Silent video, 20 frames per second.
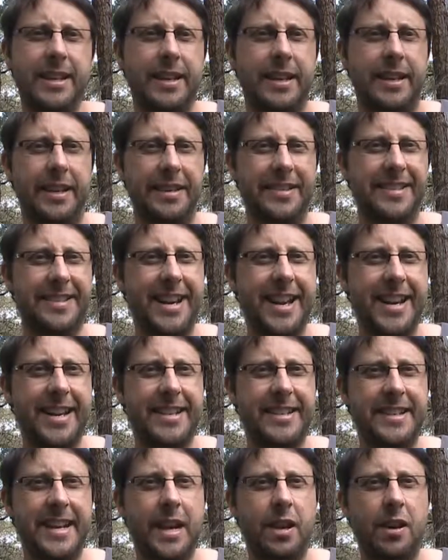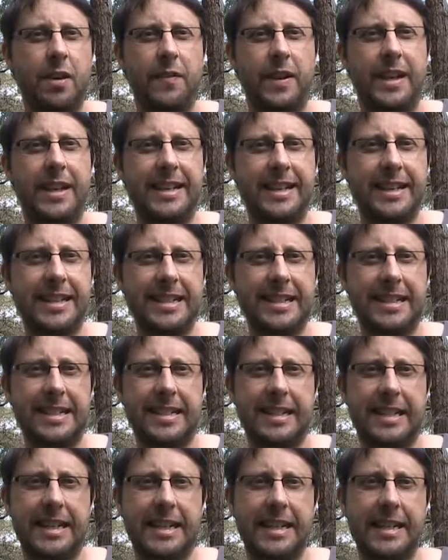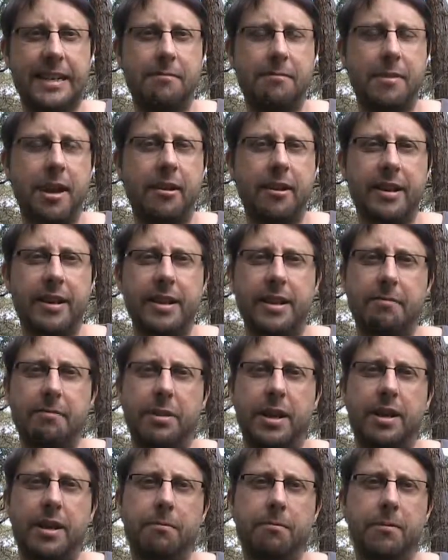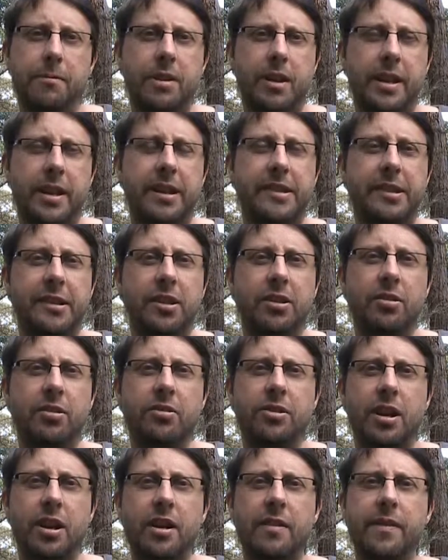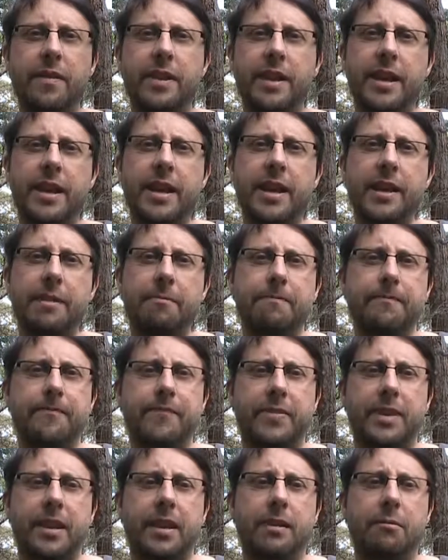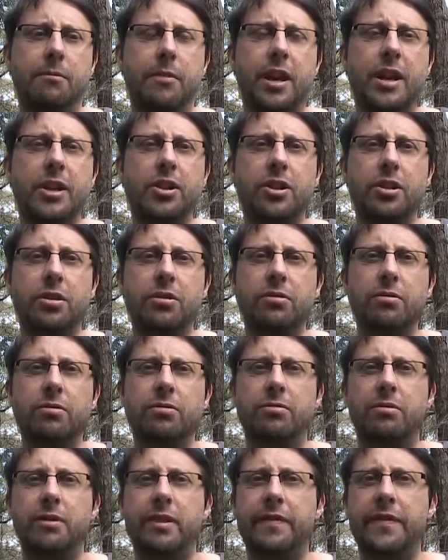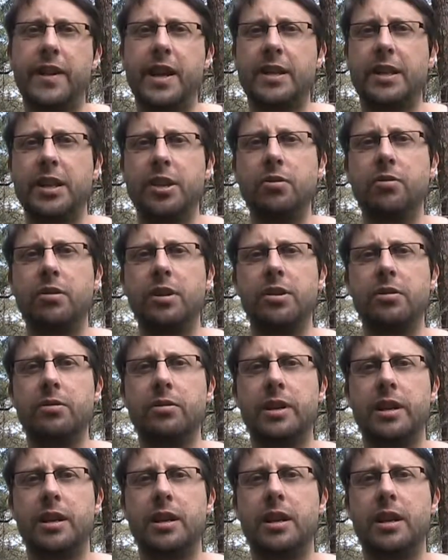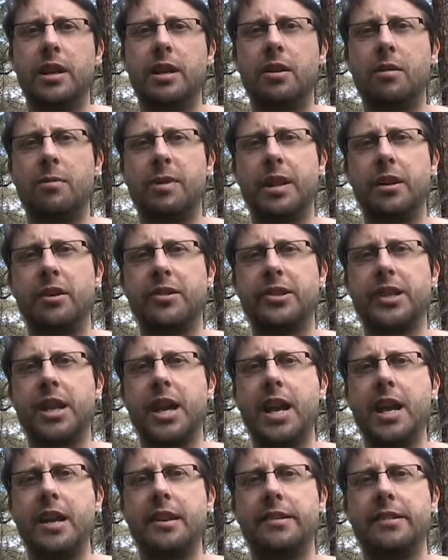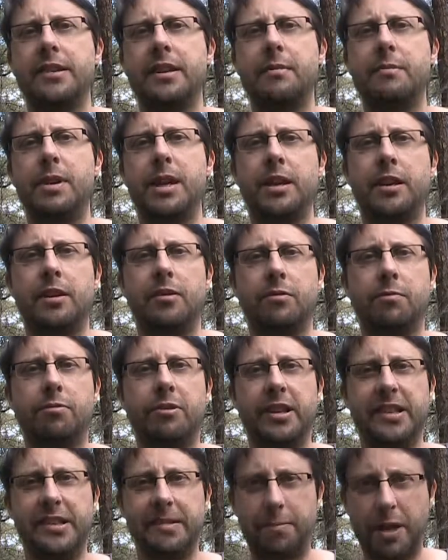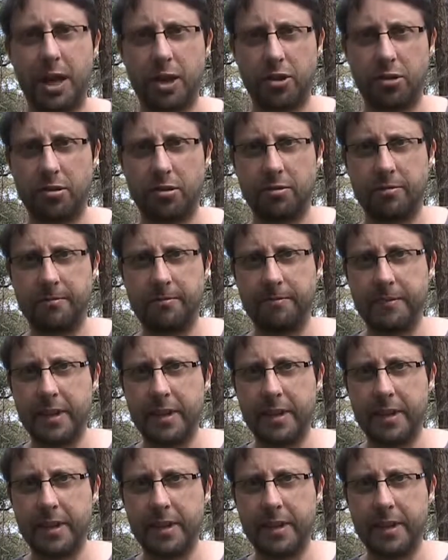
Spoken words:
It's starting to take off a little in America, but not as huge over there. Mind you, the fact that you can do it and nobody else can is going to make you look pretty special.